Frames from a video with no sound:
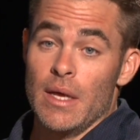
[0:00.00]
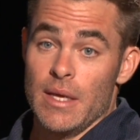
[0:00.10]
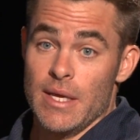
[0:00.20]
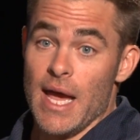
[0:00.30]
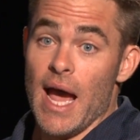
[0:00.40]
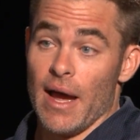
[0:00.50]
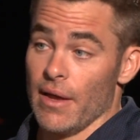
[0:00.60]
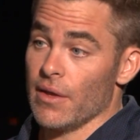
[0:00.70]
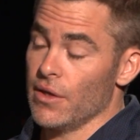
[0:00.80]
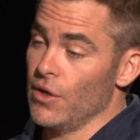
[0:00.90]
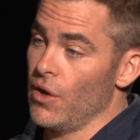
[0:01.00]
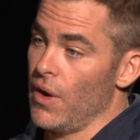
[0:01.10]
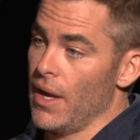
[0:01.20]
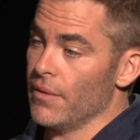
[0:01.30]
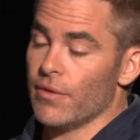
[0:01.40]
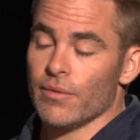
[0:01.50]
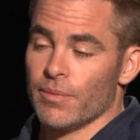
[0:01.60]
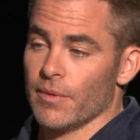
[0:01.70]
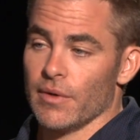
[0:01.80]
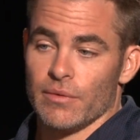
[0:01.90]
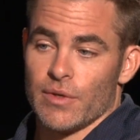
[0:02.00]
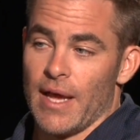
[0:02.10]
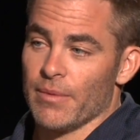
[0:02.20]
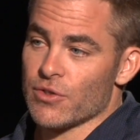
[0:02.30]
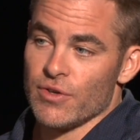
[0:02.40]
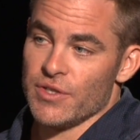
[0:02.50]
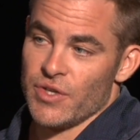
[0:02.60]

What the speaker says: Yeah, you know, chemistry is